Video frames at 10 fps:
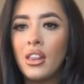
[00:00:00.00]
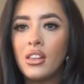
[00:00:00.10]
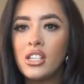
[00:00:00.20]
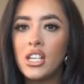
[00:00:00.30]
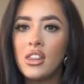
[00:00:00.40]

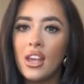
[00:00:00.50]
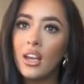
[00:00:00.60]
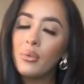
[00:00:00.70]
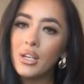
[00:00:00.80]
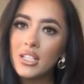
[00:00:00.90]
She
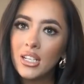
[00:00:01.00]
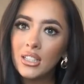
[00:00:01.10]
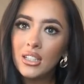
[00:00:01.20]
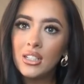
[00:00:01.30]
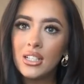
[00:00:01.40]
then went
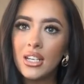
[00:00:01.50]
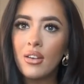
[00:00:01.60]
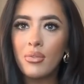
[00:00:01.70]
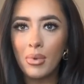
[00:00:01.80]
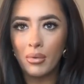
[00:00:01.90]
in to
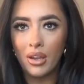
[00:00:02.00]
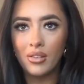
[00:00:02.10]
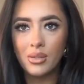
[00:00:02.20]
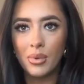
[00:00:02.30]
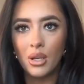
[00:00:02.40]
give the
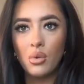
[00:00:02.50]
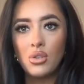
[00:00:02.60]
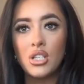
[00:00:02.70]
midwives my notes.